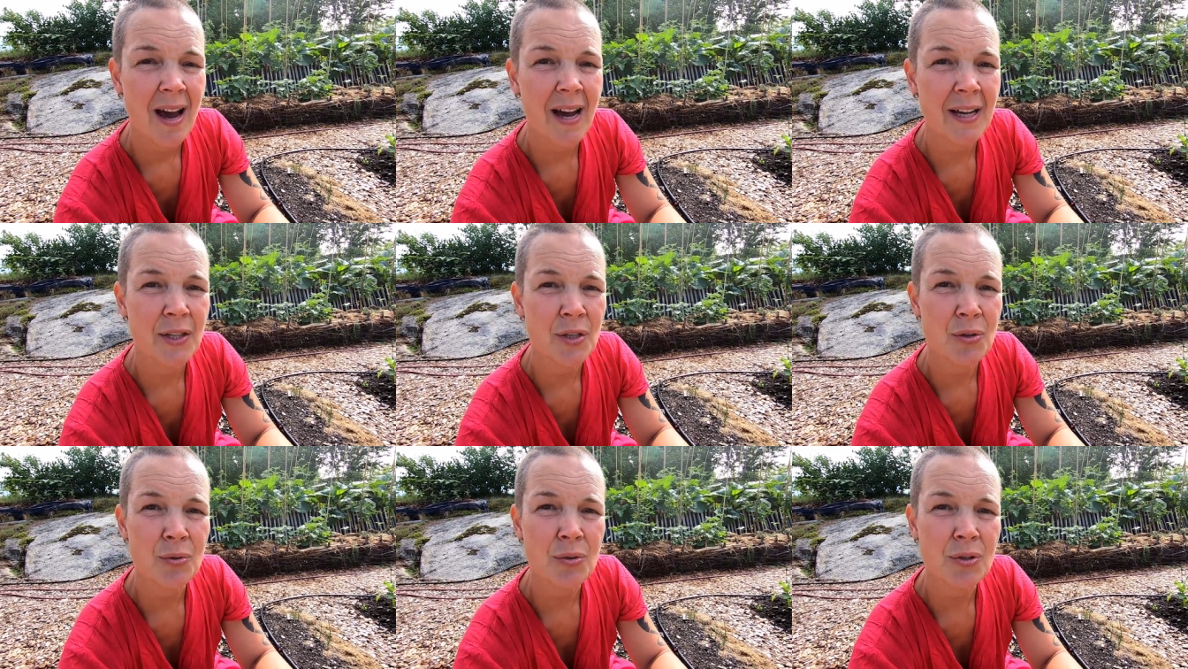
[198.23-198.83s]
I
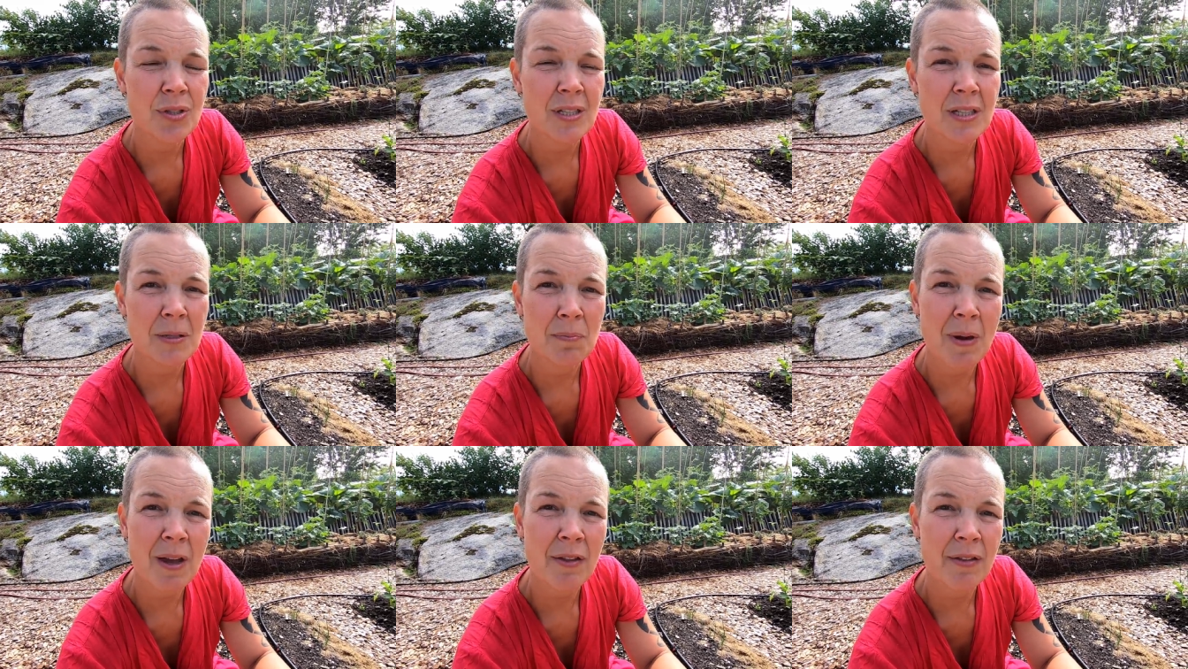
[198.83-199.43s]
use
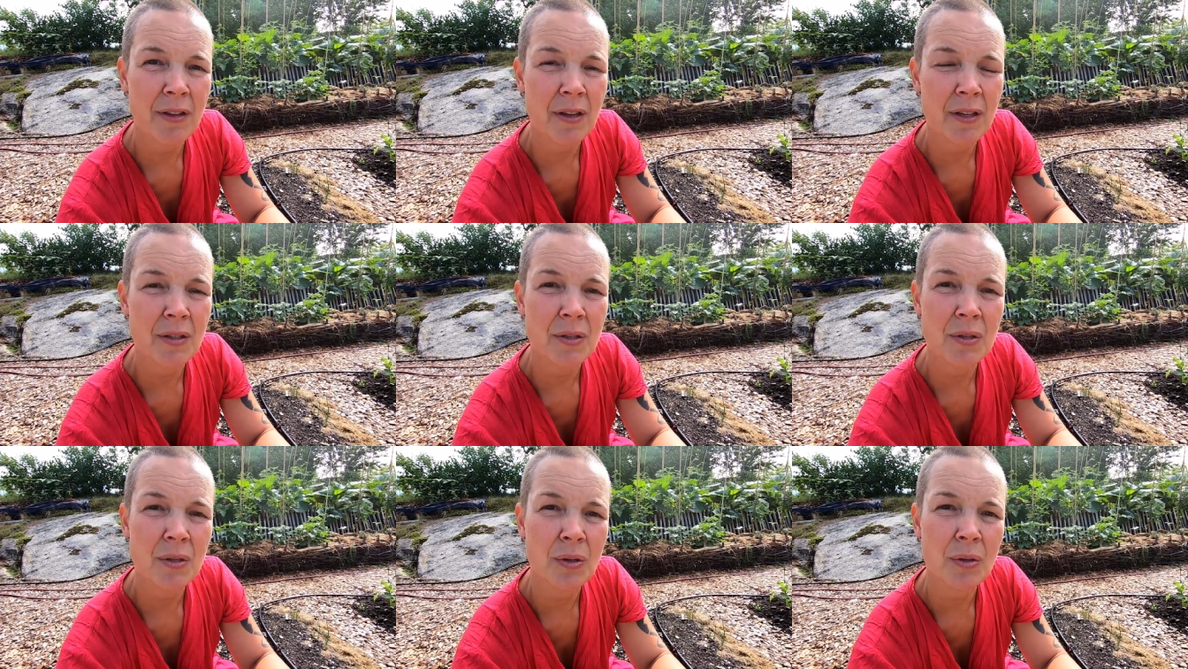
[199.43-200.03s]
this
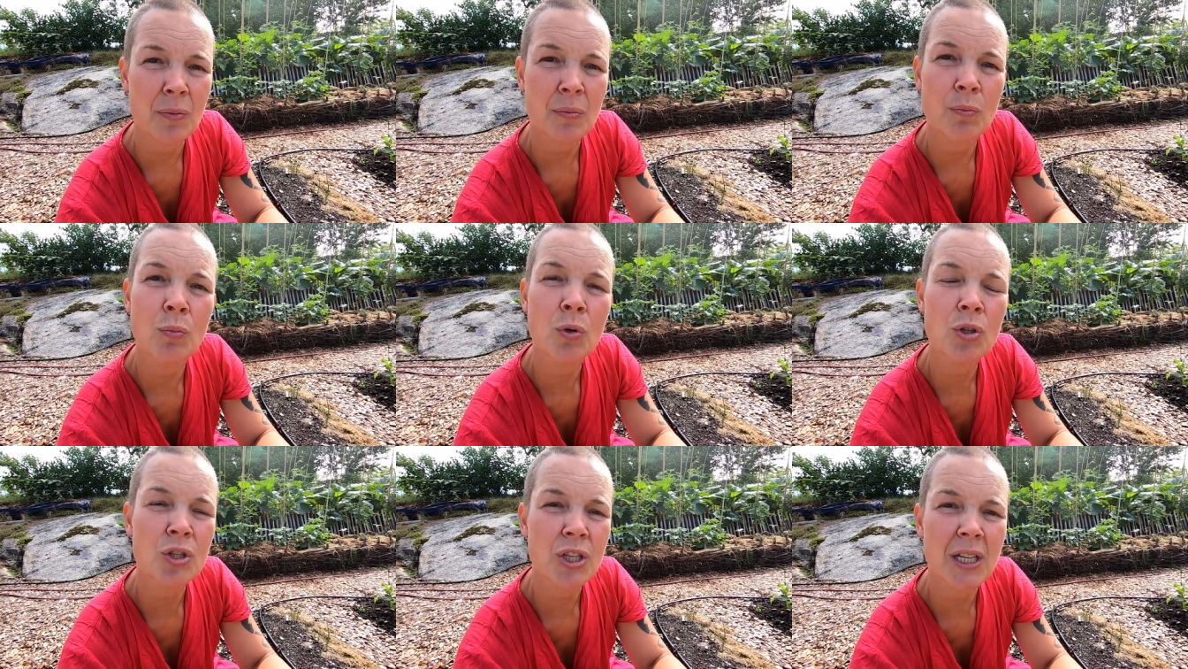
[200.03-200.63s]
method
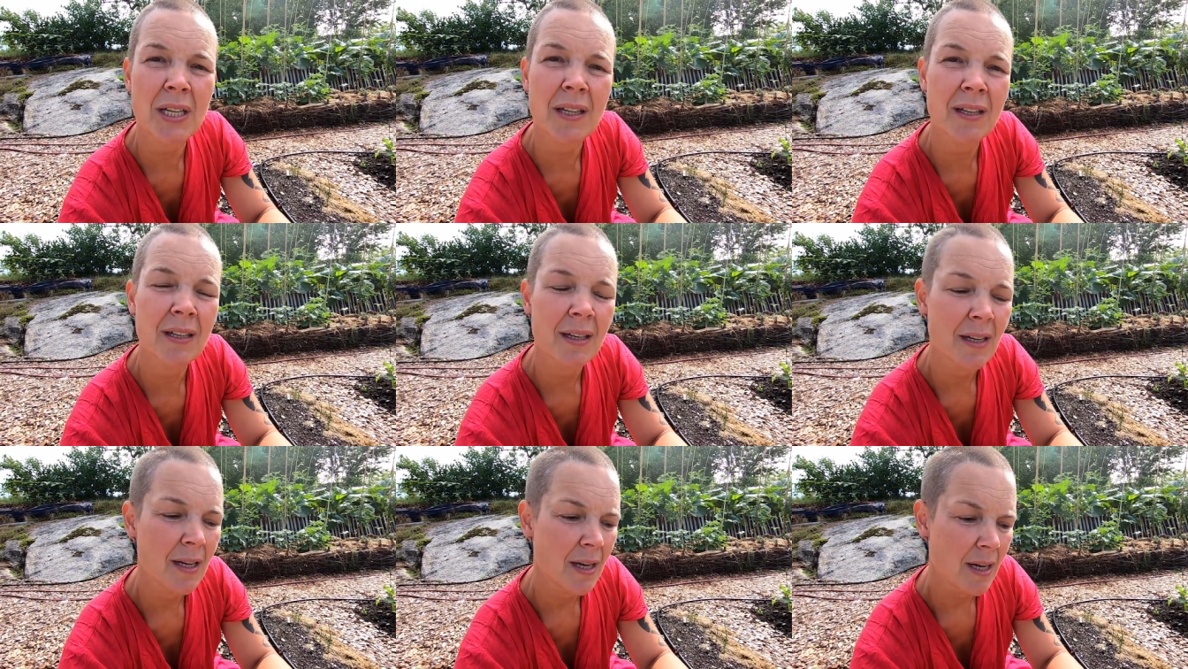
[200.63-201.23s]
mulching.